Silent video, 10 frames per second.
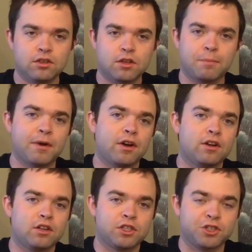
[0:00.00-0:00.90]

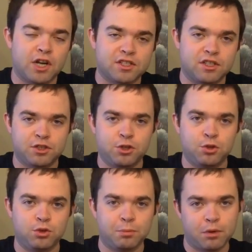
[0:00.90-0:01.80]
contrasting
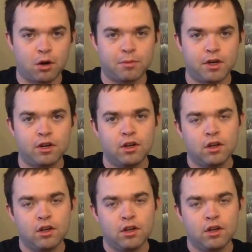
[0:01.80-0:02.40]
to the bourbon,